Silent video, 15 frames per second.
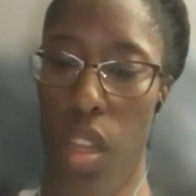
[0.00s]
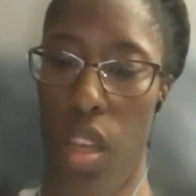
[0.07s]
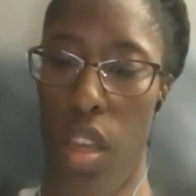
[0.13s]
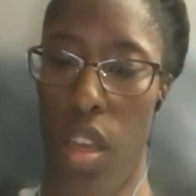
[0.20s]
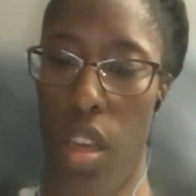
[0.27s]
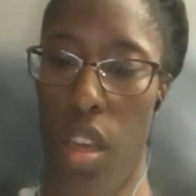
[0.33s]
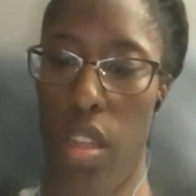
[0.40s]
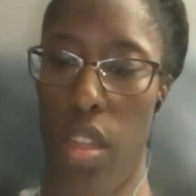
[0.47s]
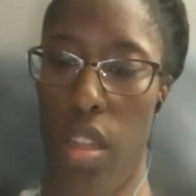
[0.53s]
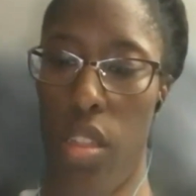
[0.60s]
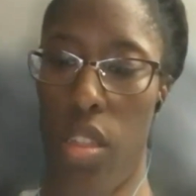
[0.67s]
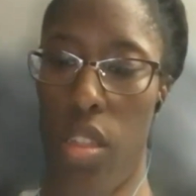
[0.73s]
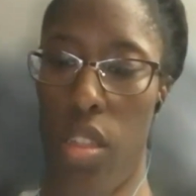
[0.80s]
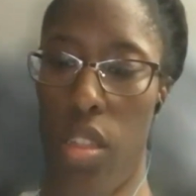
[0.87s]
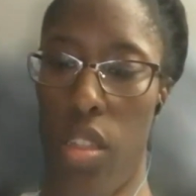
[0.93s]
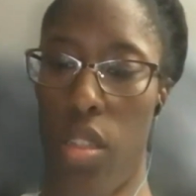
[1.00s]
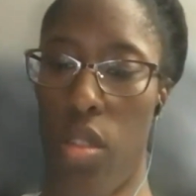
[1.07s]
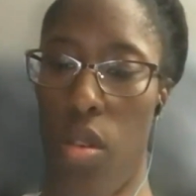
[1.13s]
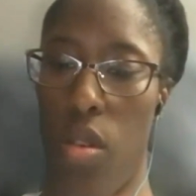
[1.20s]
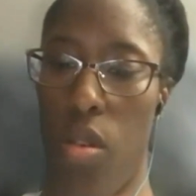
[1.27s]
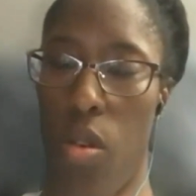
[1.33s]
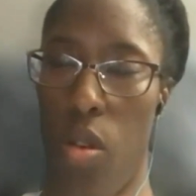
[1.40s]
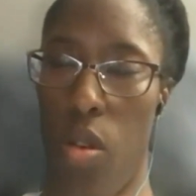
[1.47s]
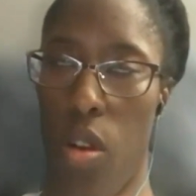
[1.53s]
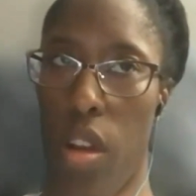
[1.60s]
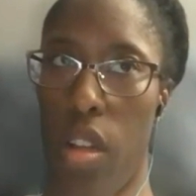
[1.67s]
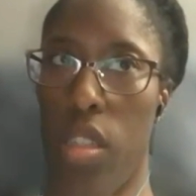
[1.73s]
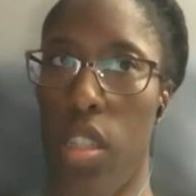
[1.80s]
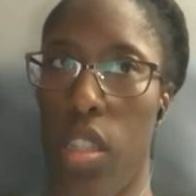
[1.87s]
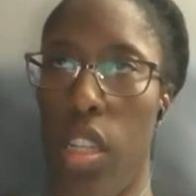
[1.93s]
each
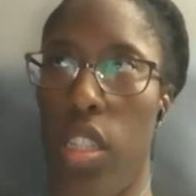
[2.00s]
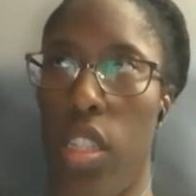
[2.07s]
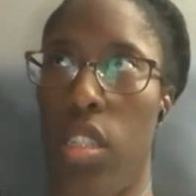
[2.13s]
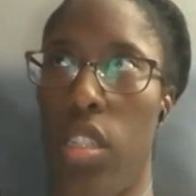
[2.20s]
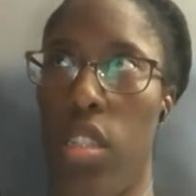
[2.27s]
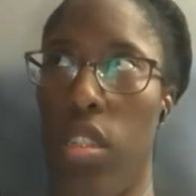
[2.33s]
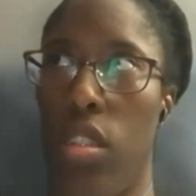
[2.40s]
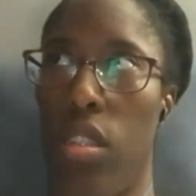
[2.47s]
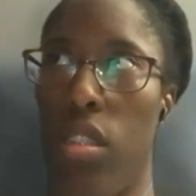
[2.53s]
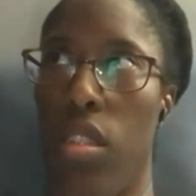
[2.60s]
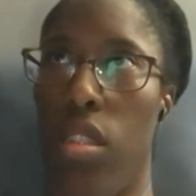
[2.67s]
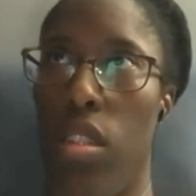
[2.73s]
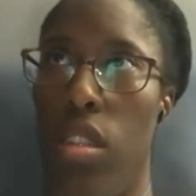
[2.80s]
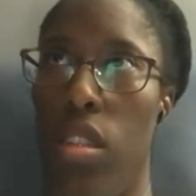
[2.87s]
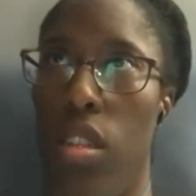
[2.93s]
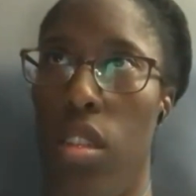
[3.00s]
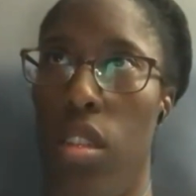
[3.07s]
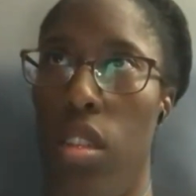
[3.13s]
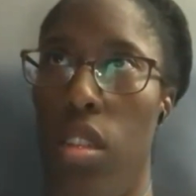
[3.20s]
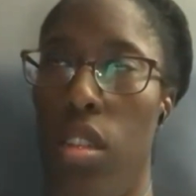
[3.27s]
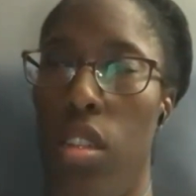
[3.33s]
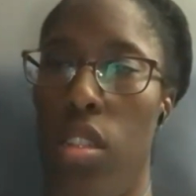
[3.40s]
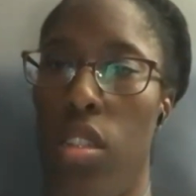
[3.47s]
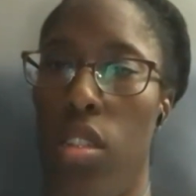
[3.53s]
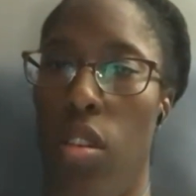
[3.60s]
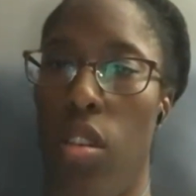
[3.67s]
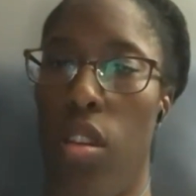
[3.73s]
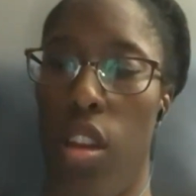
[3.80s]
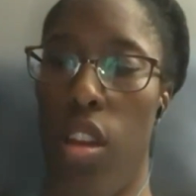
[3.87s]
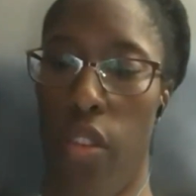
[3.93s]
organization is
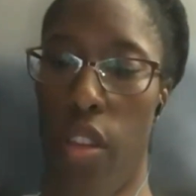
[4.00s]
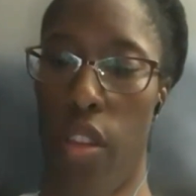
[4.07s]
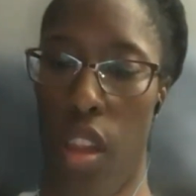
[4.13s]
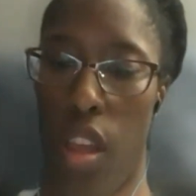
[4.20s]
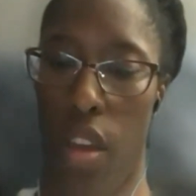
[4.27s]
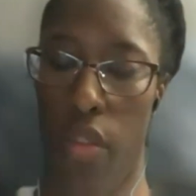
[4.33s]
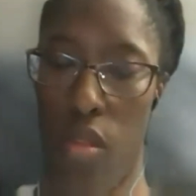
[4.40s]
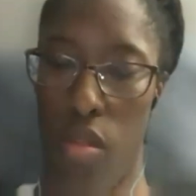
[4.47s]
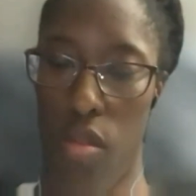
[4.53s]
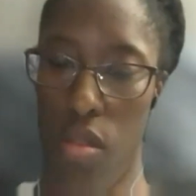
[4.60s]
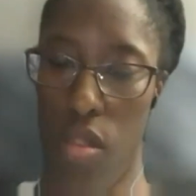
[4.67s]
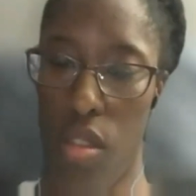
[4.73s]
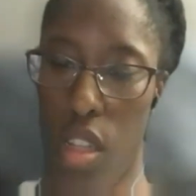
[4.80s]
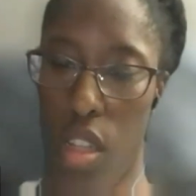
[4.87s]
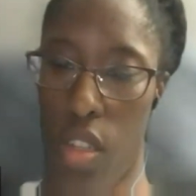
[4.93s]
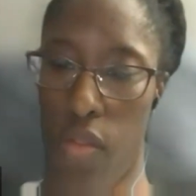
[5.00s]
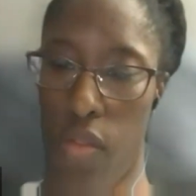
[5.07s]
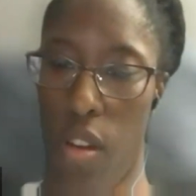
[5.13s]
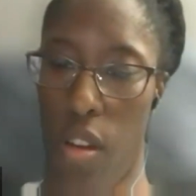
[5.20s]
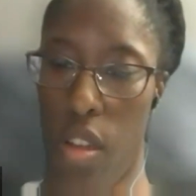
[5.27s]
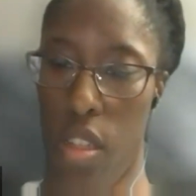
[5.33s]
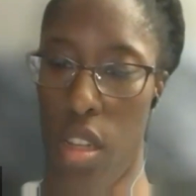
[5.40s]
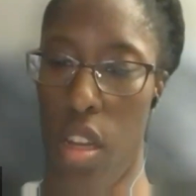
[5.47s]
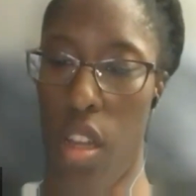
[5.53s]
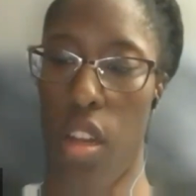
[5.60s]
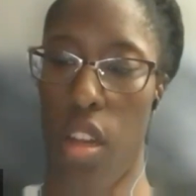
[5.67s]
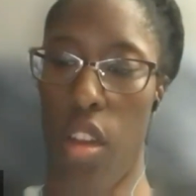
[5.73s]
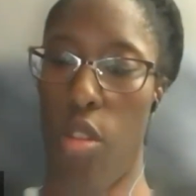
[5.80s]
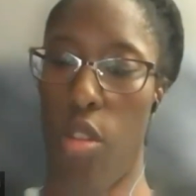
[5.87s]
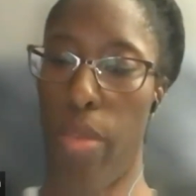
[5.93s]
on different levels as far as a need
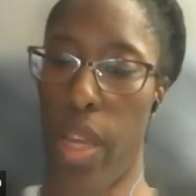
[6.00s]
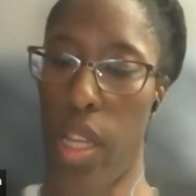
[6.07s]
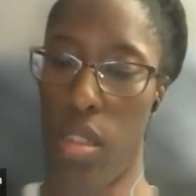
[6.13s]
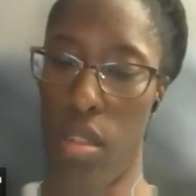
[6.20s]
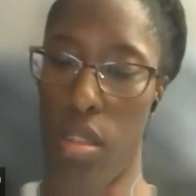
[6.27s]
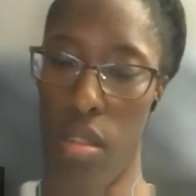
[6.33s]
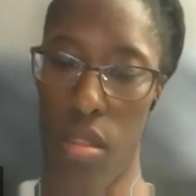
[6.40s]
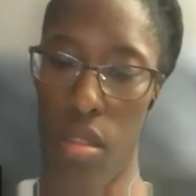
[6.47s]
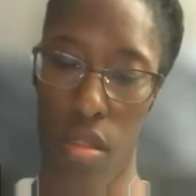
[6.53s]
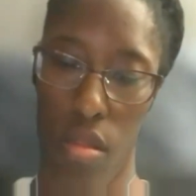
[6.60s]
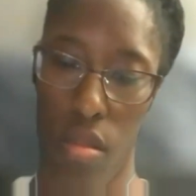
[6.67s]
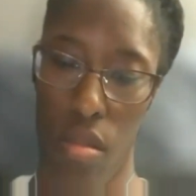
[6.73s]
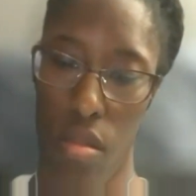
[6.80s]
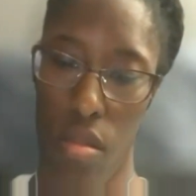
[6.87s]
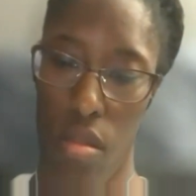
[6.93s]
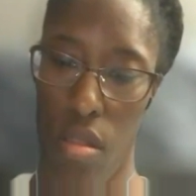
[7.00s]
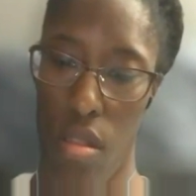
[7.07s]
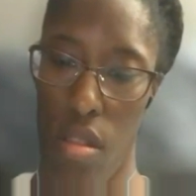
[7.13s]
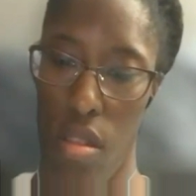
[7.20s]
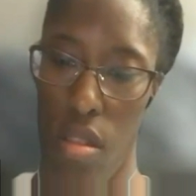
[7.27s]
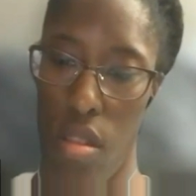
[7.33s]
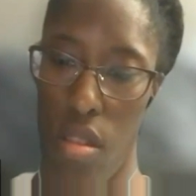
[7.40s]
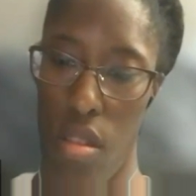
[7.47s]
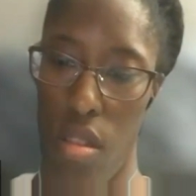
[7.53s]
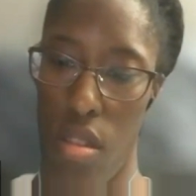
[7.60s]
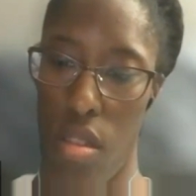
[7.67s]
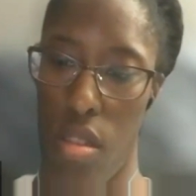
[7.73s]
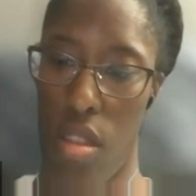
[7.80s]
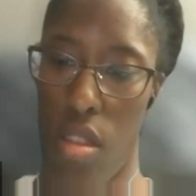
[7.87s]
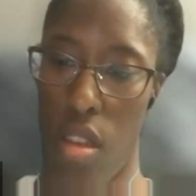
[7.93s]
to know basis.
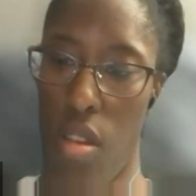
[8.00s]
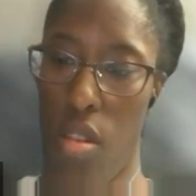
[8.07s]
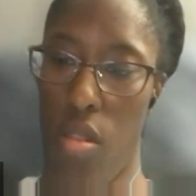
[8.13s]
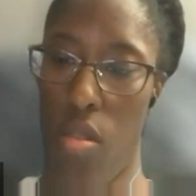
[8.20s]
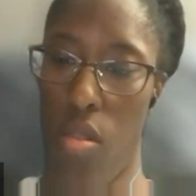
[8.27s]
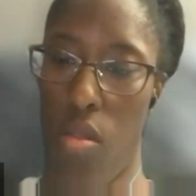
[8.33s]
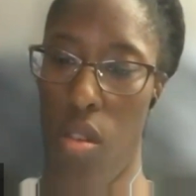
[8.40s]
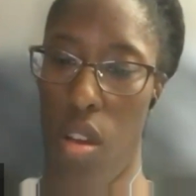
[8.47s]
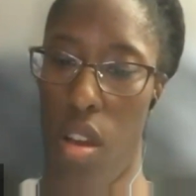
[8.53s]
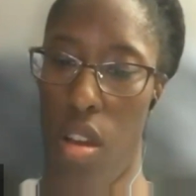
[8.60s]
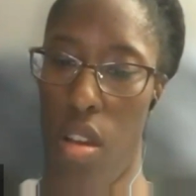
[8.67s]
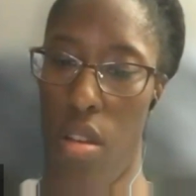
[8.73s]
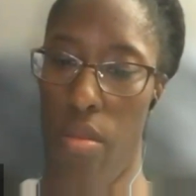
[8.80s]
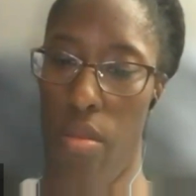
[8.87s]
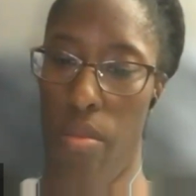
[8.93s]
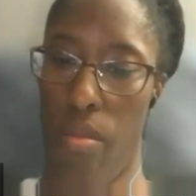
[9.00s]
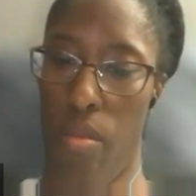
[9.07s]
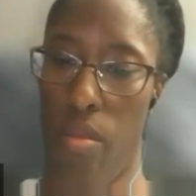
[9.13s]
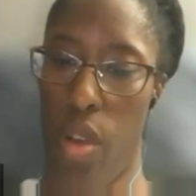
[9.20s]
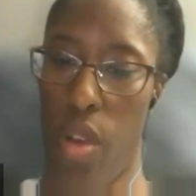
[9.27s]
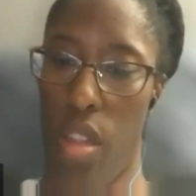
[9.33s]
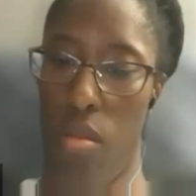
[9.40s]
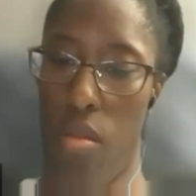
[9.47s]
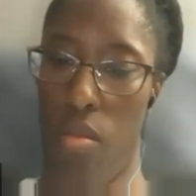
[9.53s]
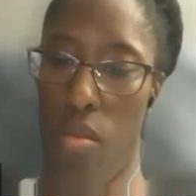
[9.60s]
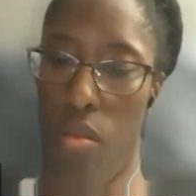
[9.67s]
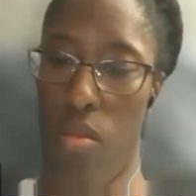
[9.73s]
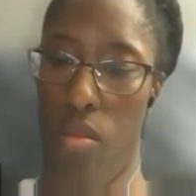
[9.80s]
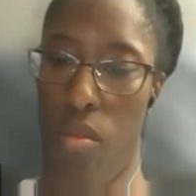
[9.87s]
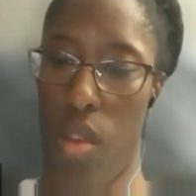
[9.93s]
So with
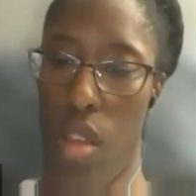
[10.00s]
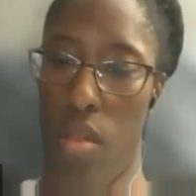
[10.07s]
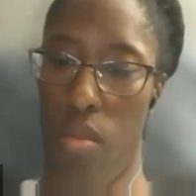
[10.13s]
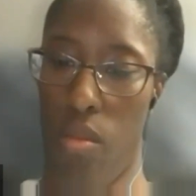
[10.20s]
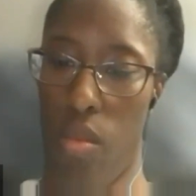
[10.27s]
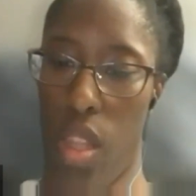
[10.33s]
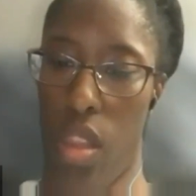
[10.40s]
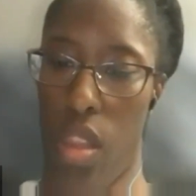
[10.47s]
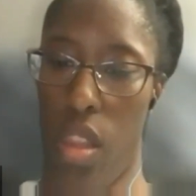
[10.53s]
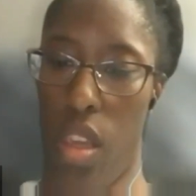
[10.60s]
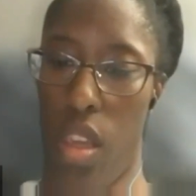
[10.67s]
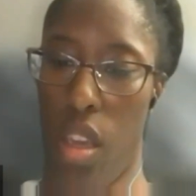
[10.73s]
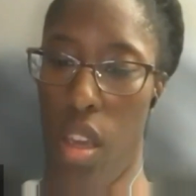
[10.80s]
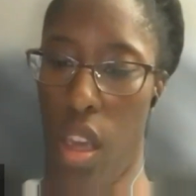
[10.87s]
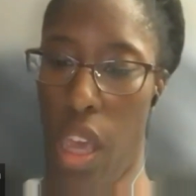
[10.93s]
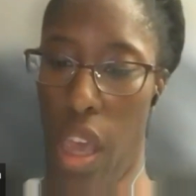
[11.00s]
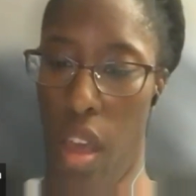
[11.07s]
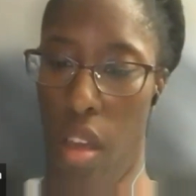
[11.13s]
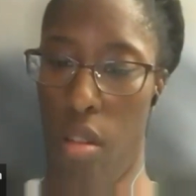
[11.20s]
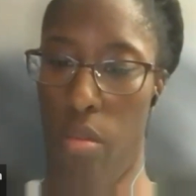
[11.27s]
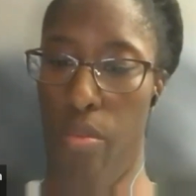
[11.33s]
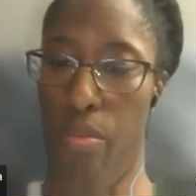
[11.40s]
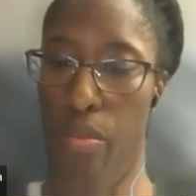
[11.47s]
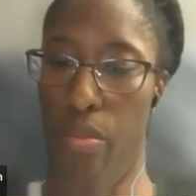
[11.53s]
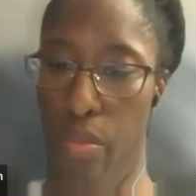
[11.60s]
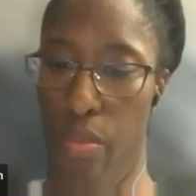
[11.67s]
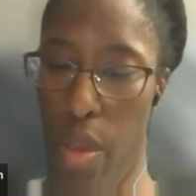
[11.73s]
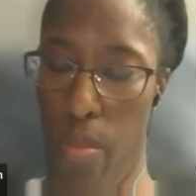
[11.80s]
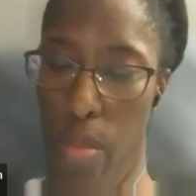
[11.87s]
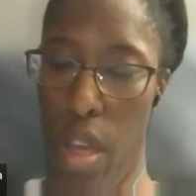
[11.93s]
the
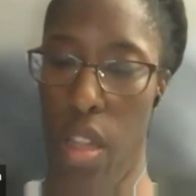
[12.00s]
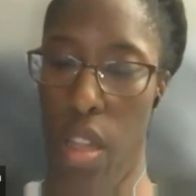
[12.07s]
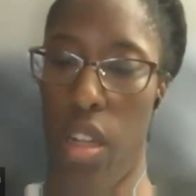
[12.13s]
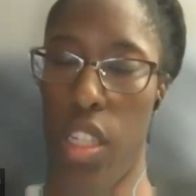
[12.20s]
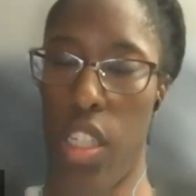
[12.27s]
accountability